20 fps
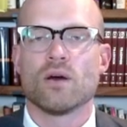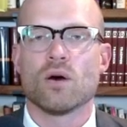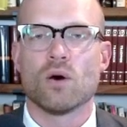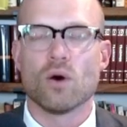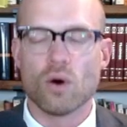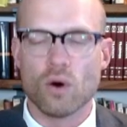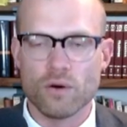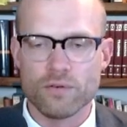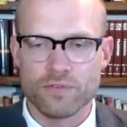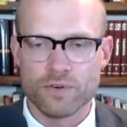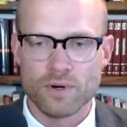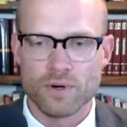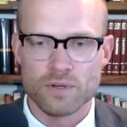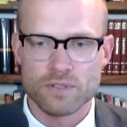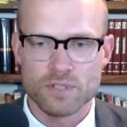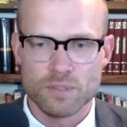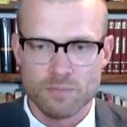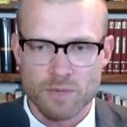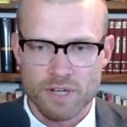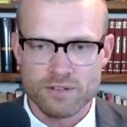over
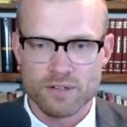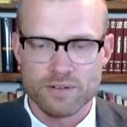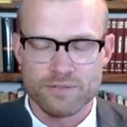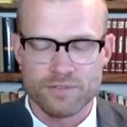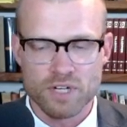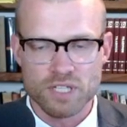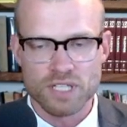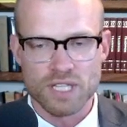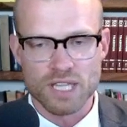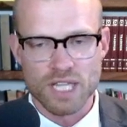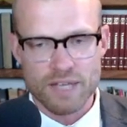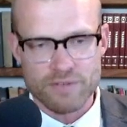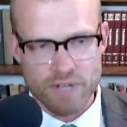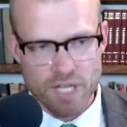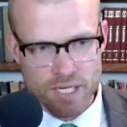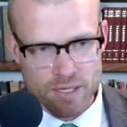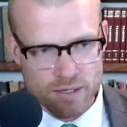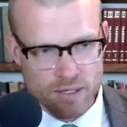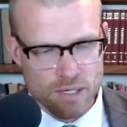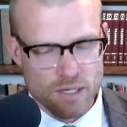the mother of all the
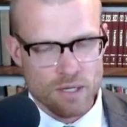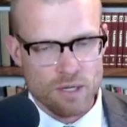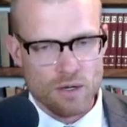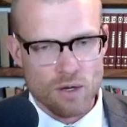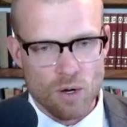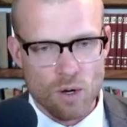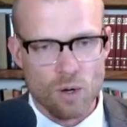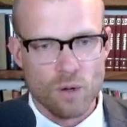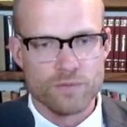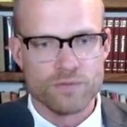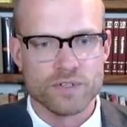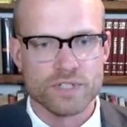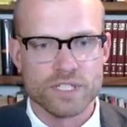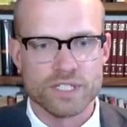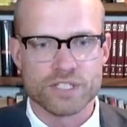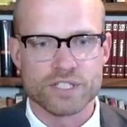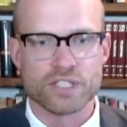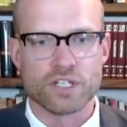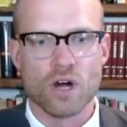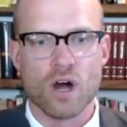living over
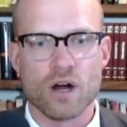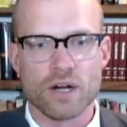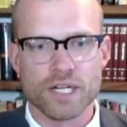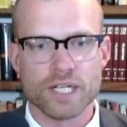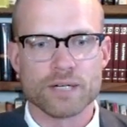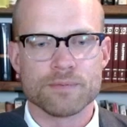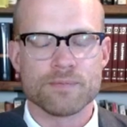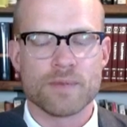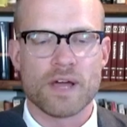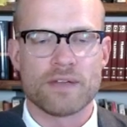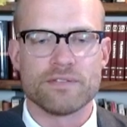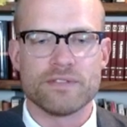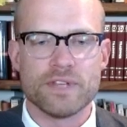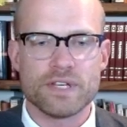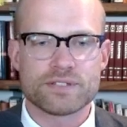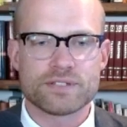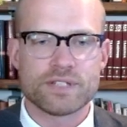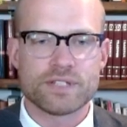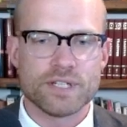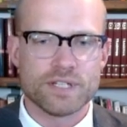this garden. And
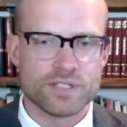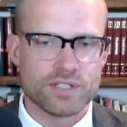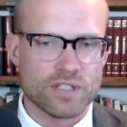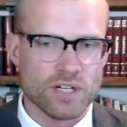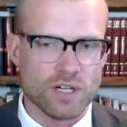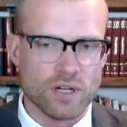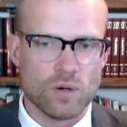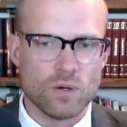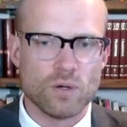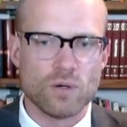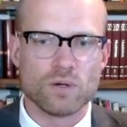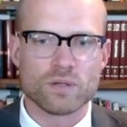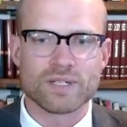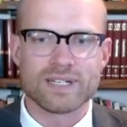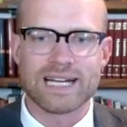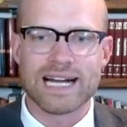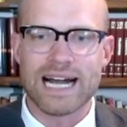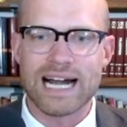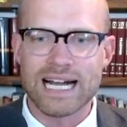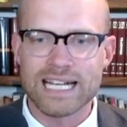this is the whole
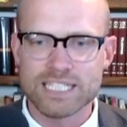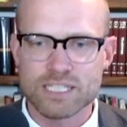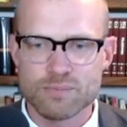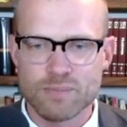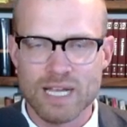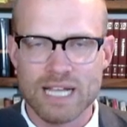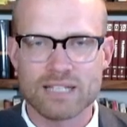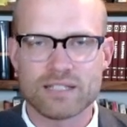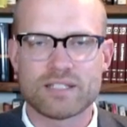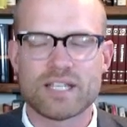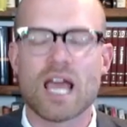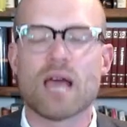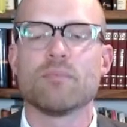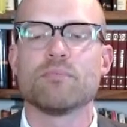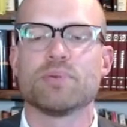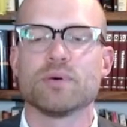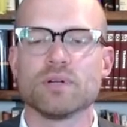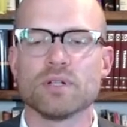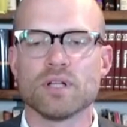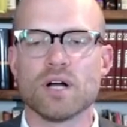cosmic
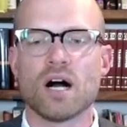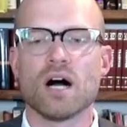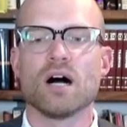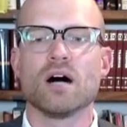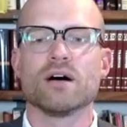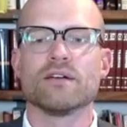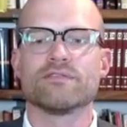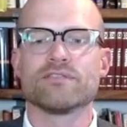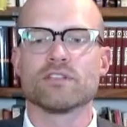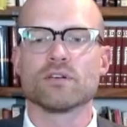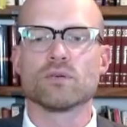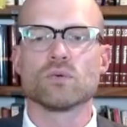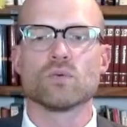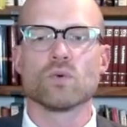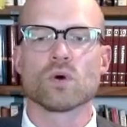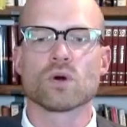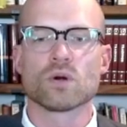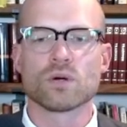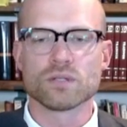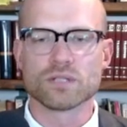temple of the
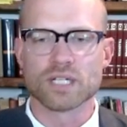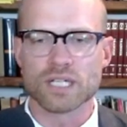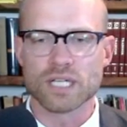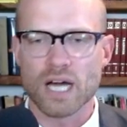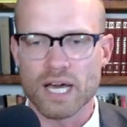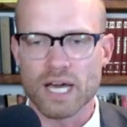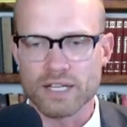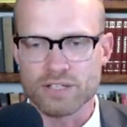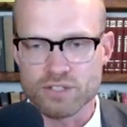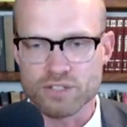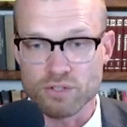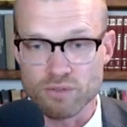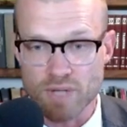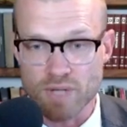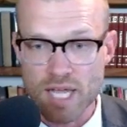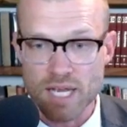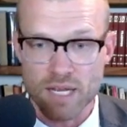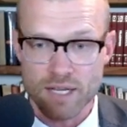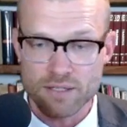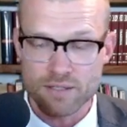world that God has
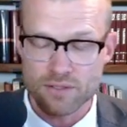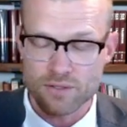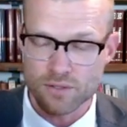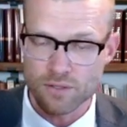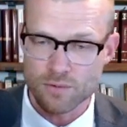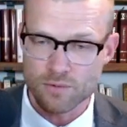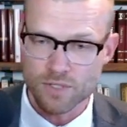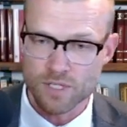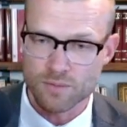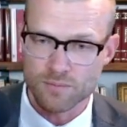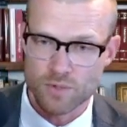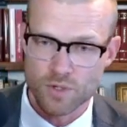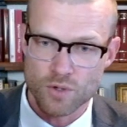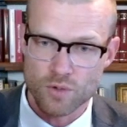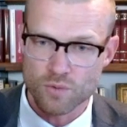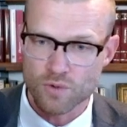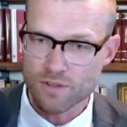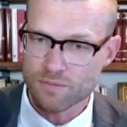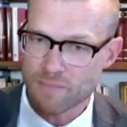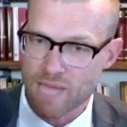created to
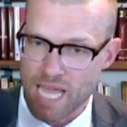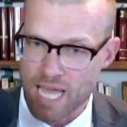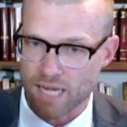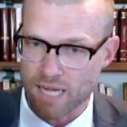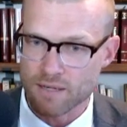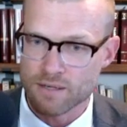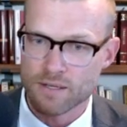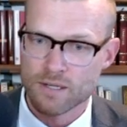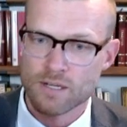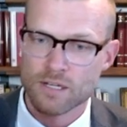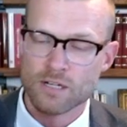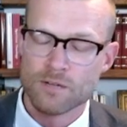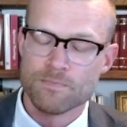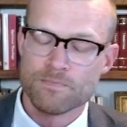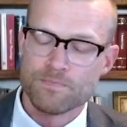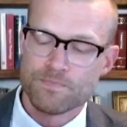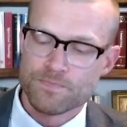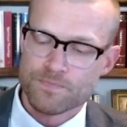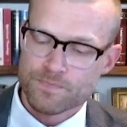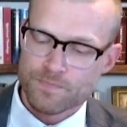commune with man.
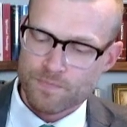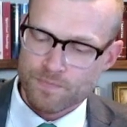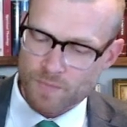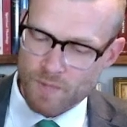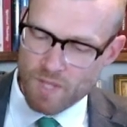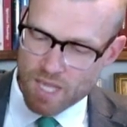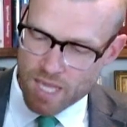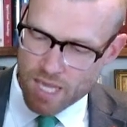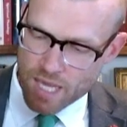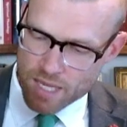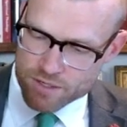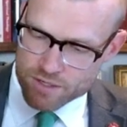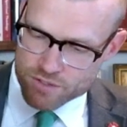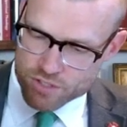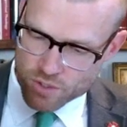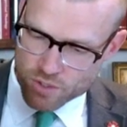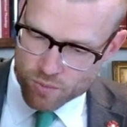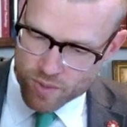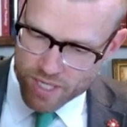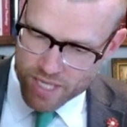And
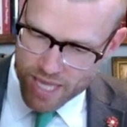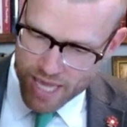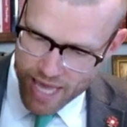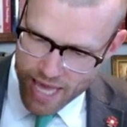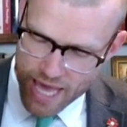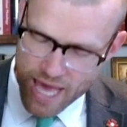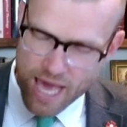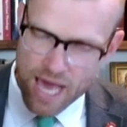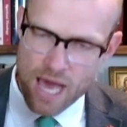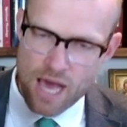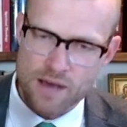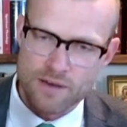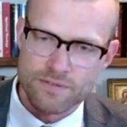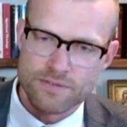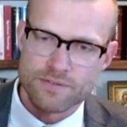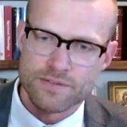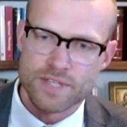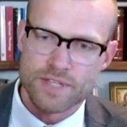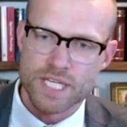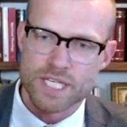so we
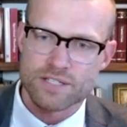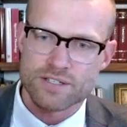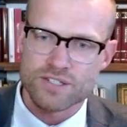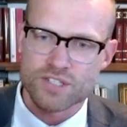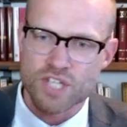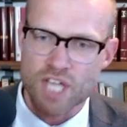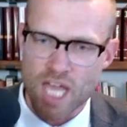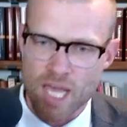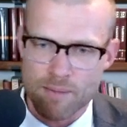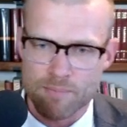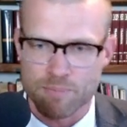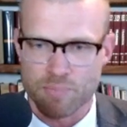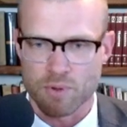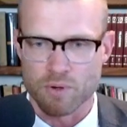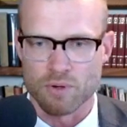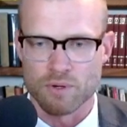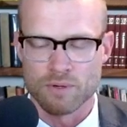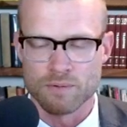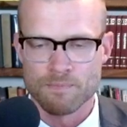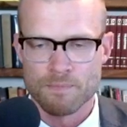have this
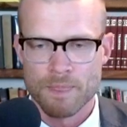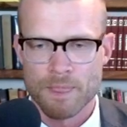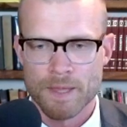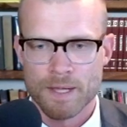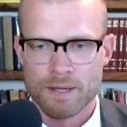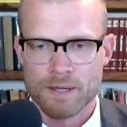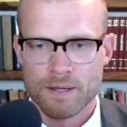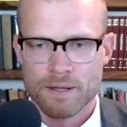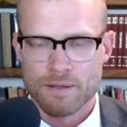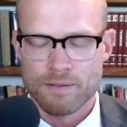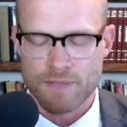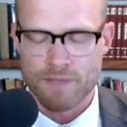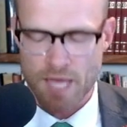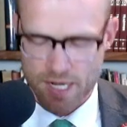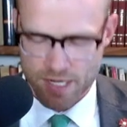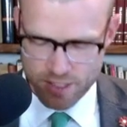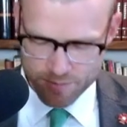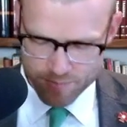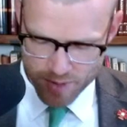temple that is